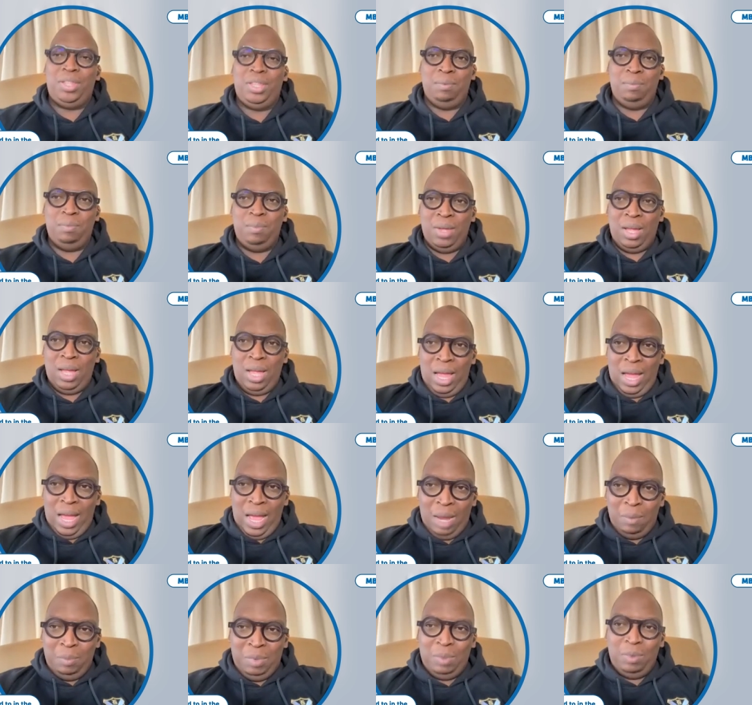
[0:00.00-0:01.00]
with him
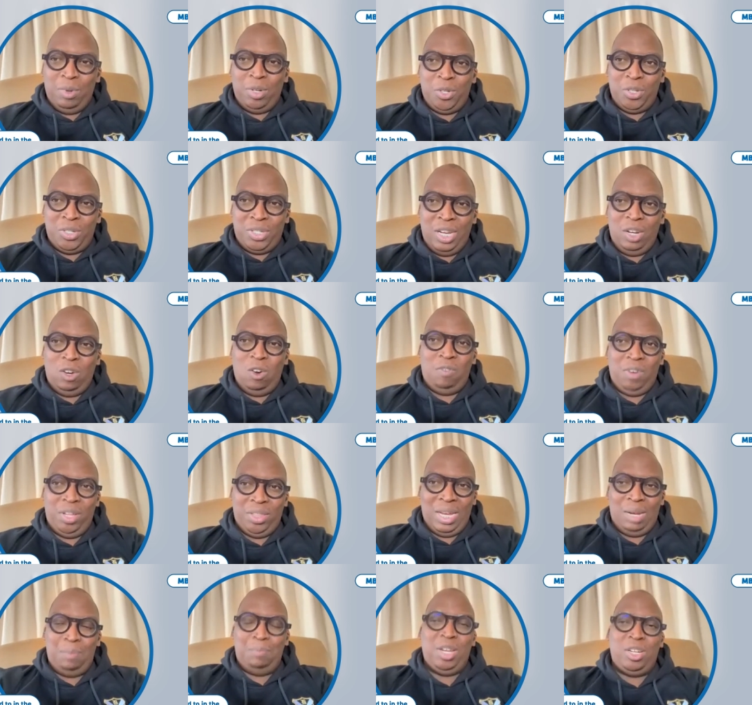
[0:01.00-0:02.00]
and be able to take
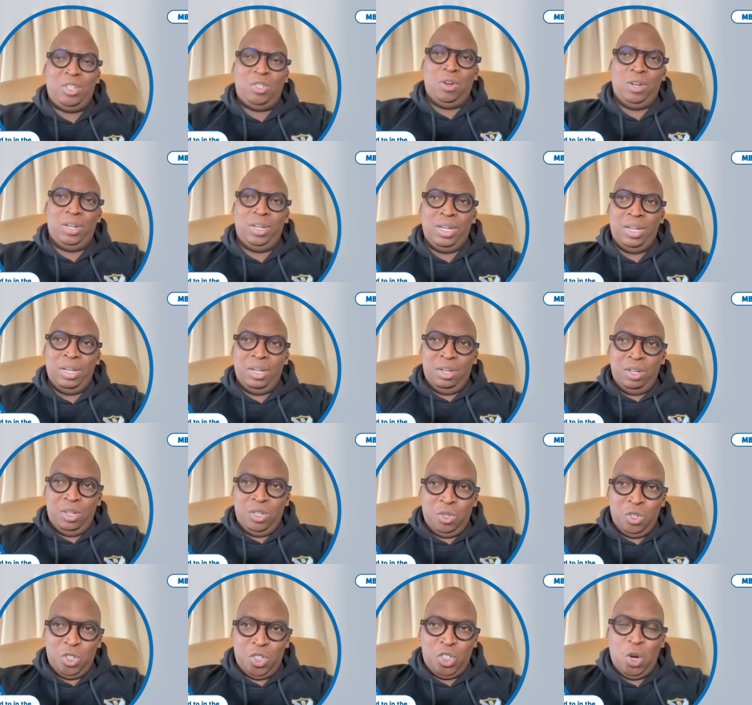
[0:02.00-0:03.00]
over that baton
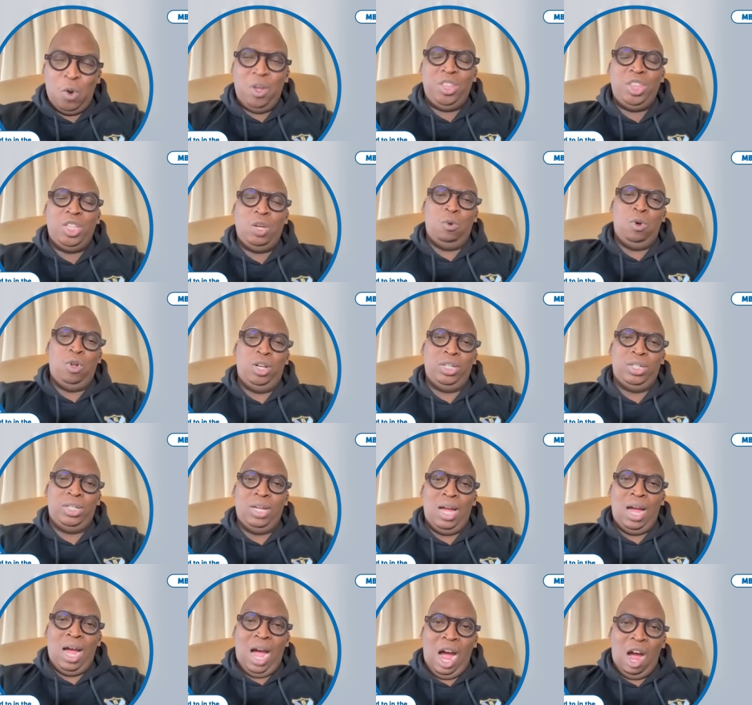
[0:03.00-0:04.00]
to showing the world
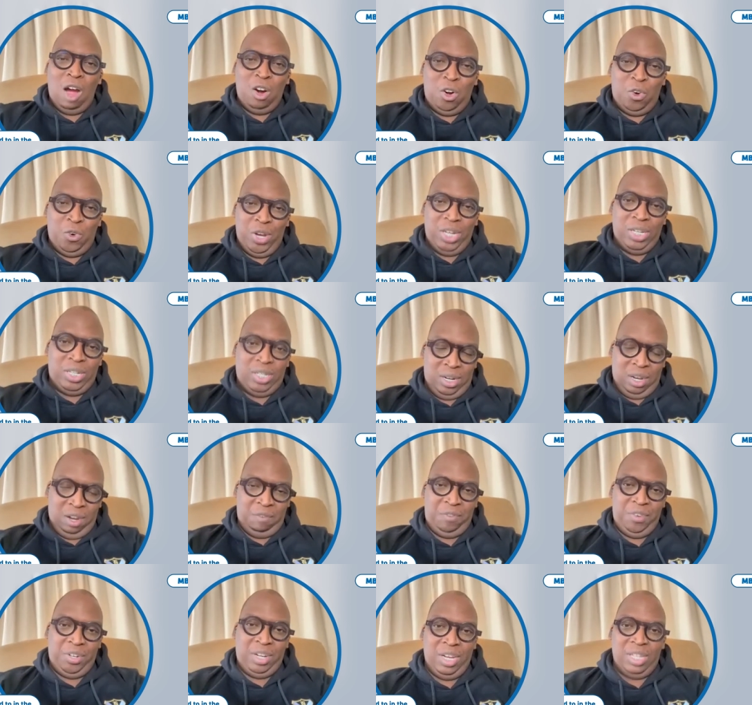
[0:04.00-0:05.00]
how great
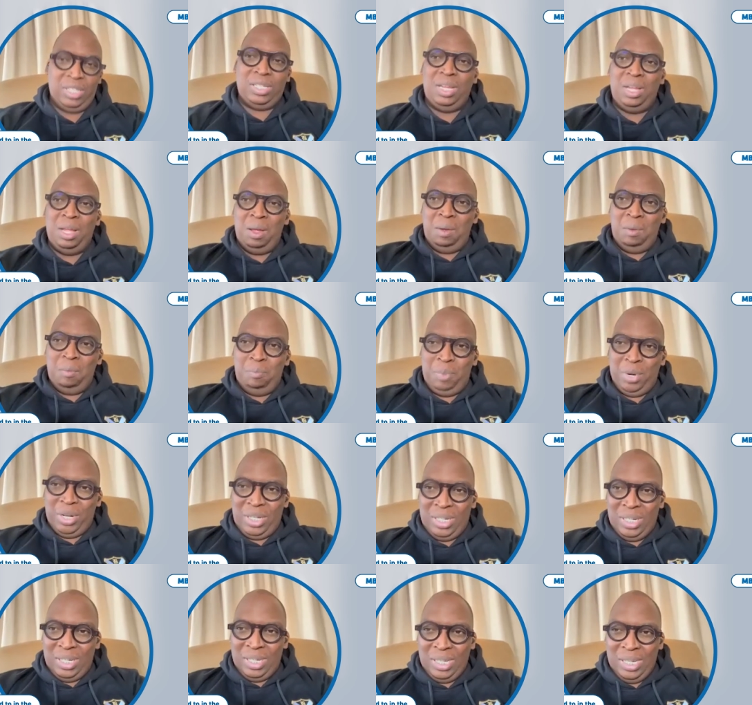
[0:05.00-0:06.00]
Africa is.
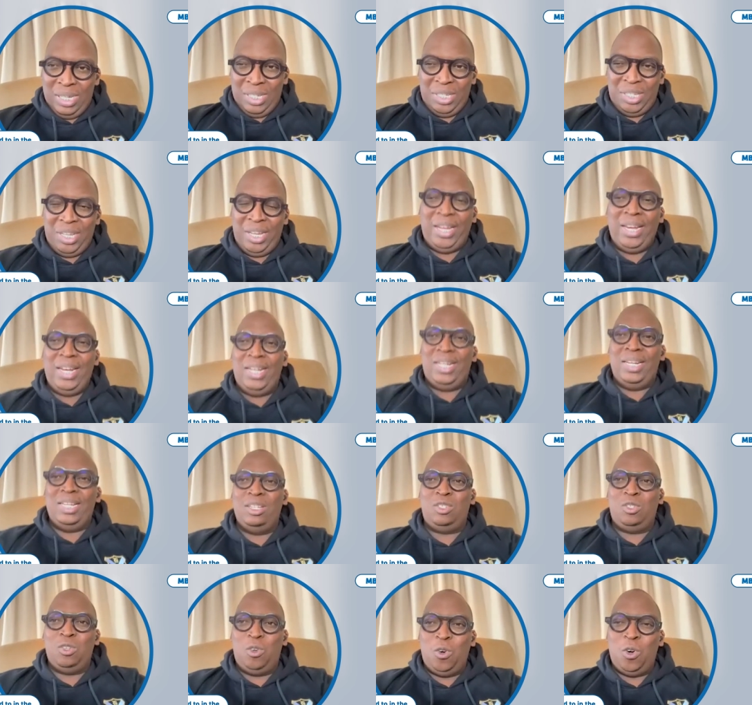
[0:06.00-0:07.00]
But
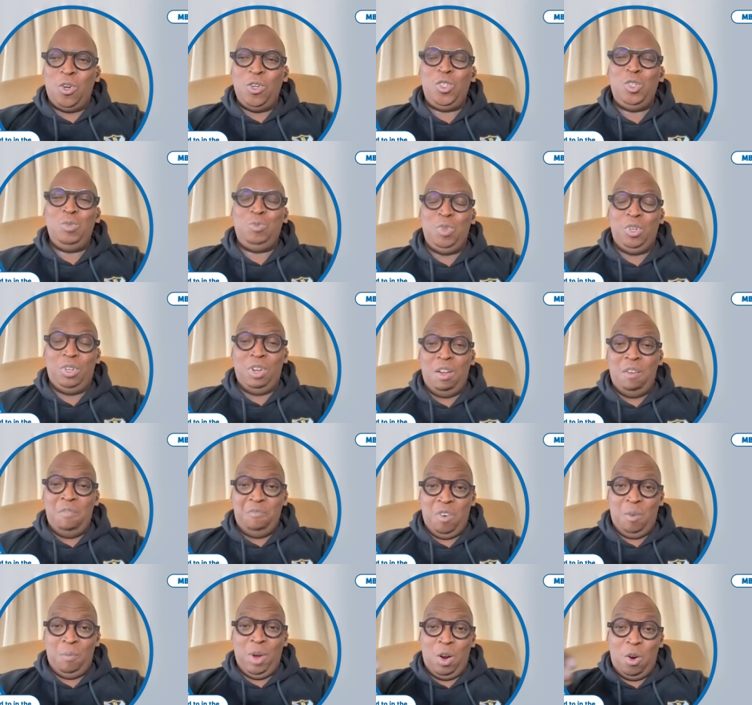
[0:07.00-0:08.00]
secondly is to contribute
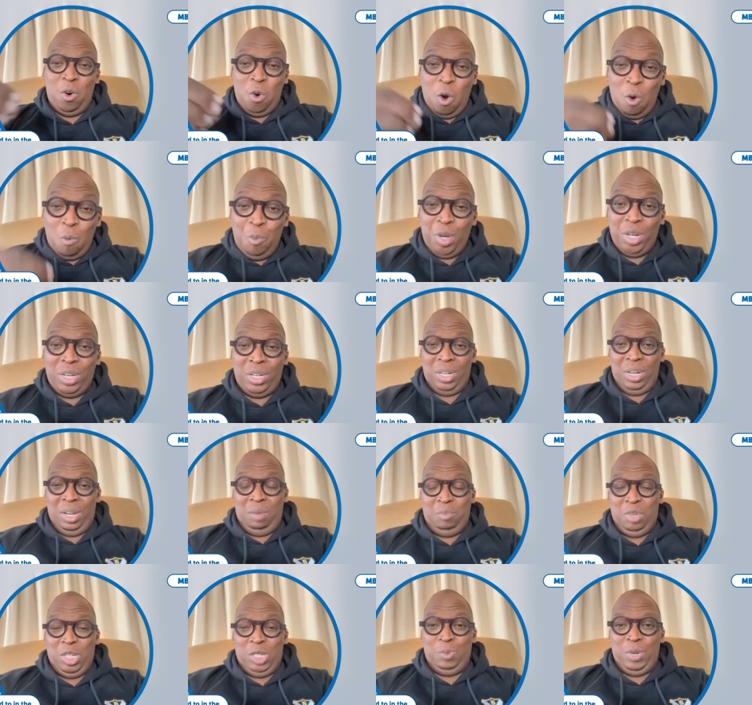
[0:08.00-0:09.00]
from a corporate
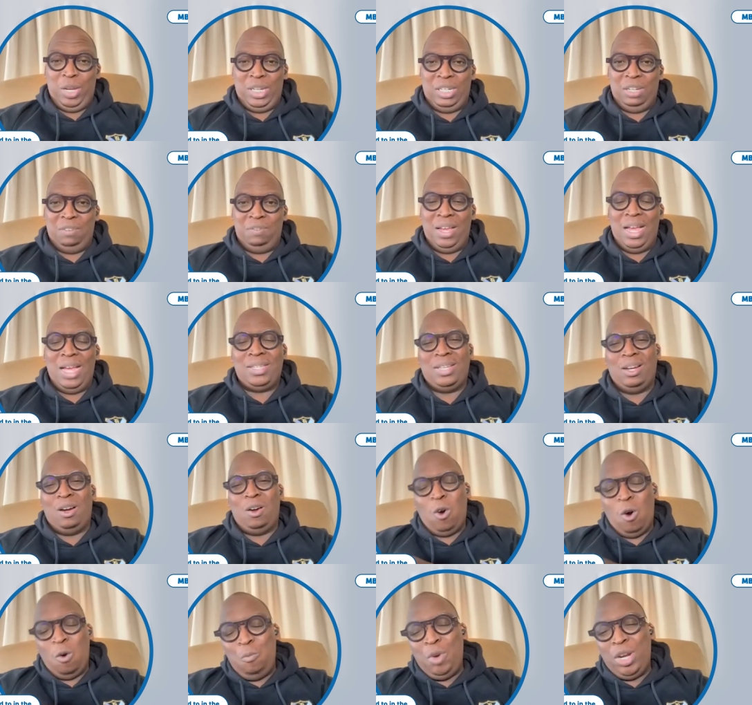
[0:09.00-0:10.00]
perspective, as a
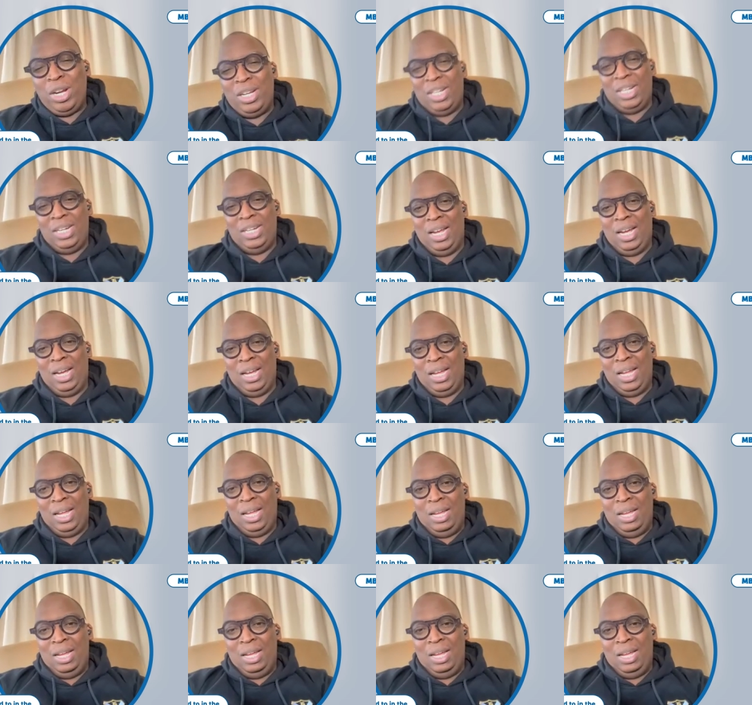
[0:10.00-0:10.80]
corporate leader,